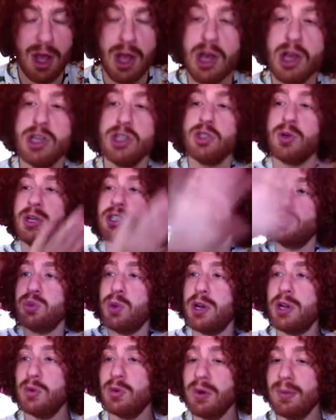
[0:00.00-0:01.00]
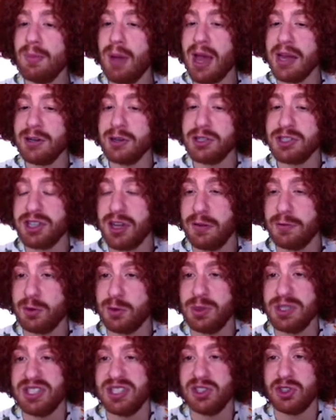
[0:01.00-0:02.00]
So I just want to remind ourselves, we
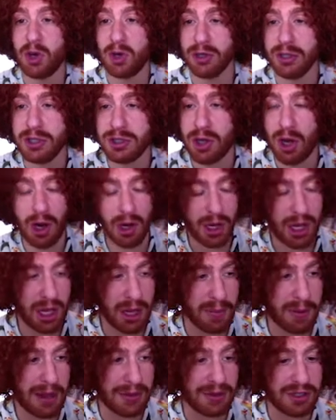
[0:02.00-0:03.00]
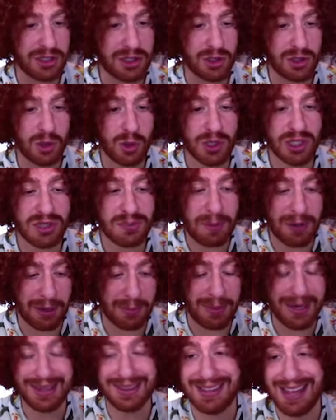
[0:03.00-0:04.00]
started talking about this new
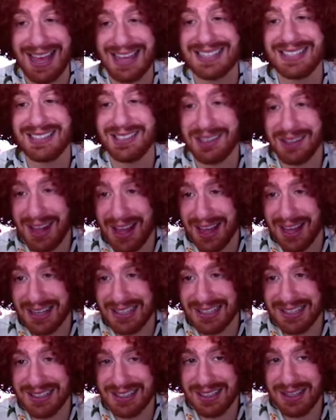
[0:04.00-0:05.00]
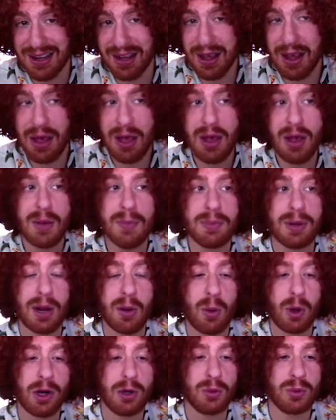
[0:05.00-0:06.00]
experiment last class, but I
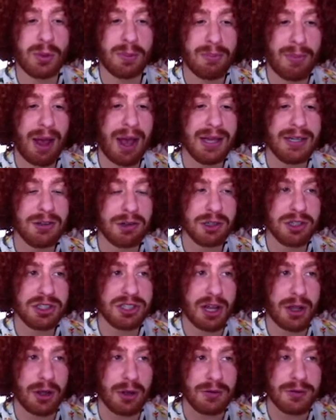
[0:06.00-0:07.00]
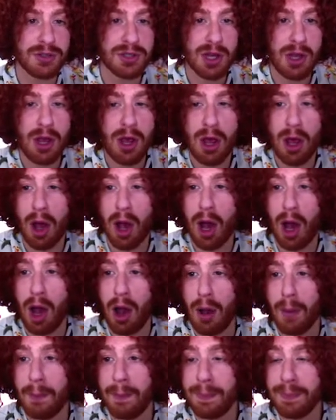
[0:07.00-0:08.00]
want to remind ourselves
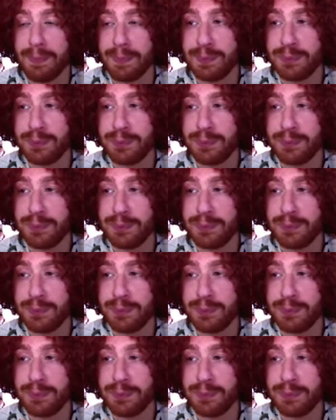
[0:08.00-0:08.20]
what